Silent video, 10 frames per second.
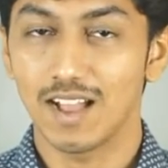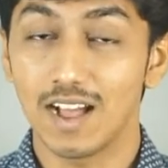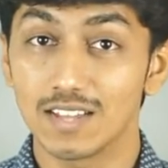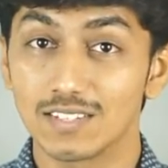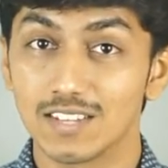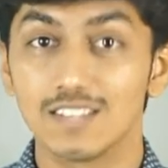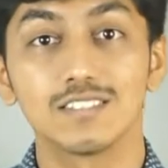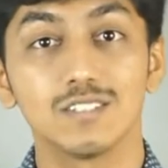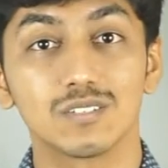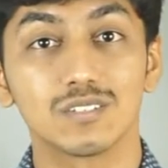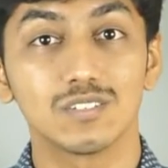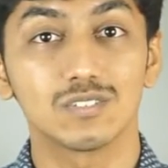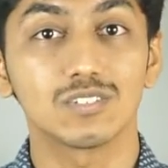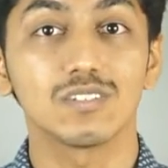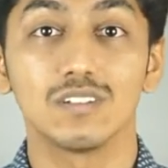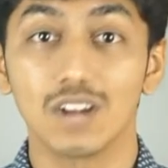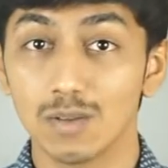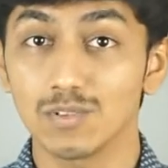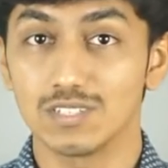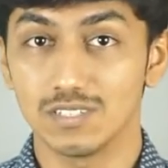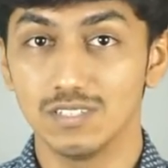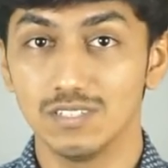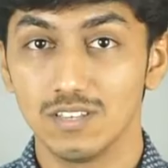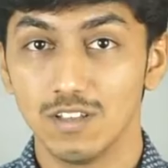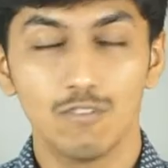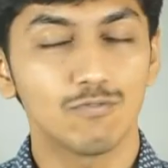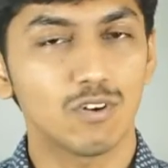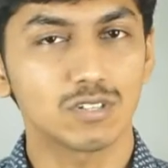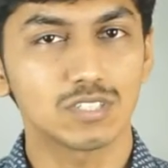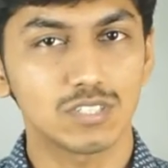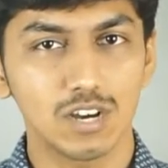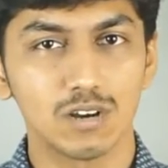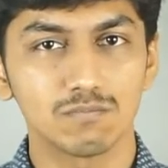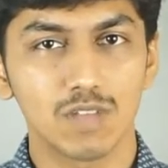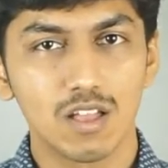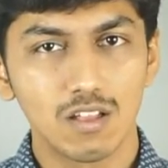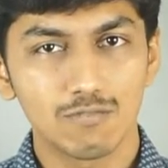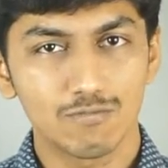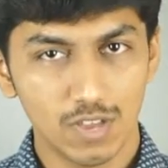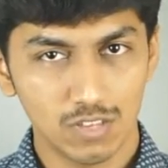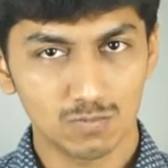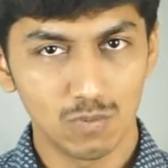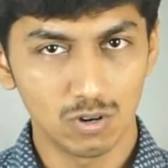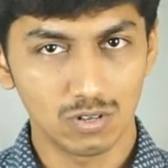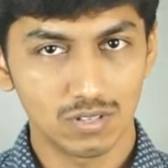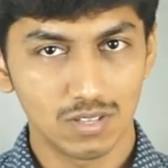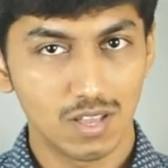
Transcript: and the search relevancy for the term Facebook